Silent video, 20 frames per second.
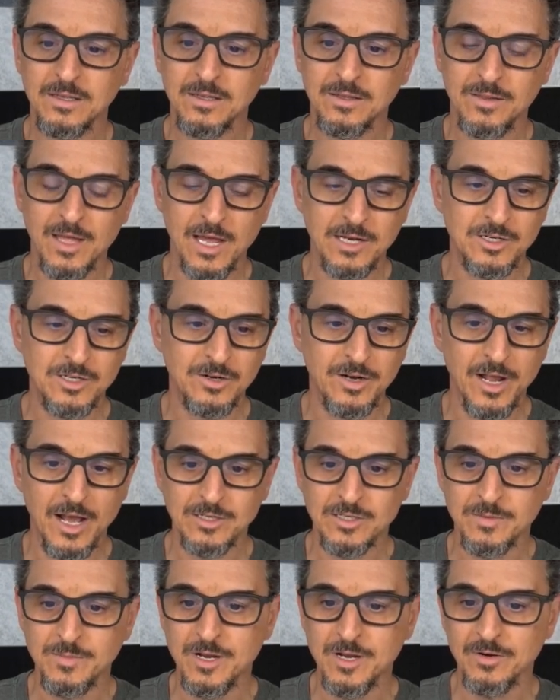That turned out
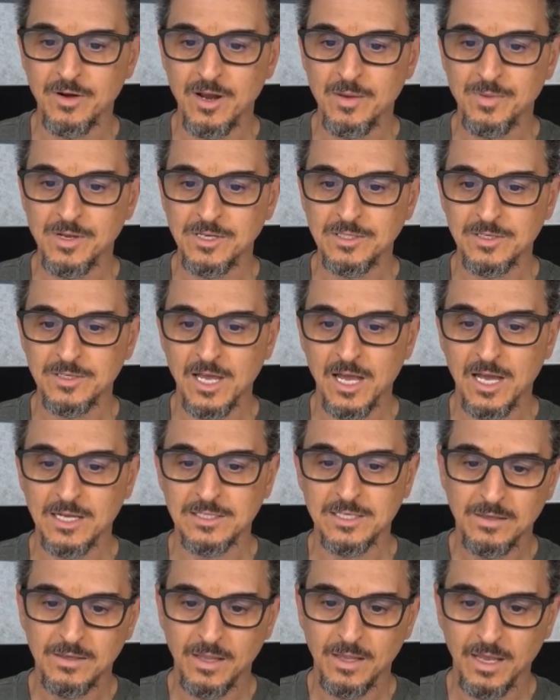to be a great piece of content.